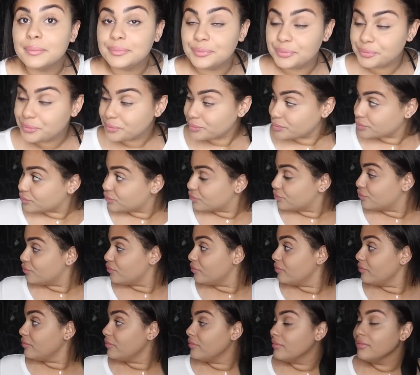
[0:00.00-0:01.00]
If you're jealous
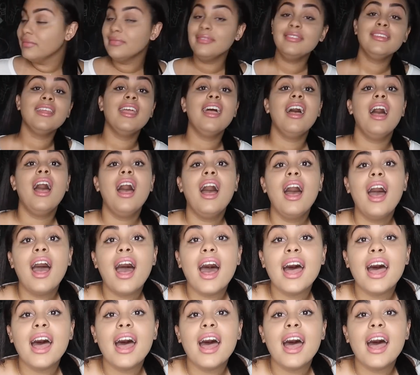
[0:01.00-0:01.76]
as hell right now.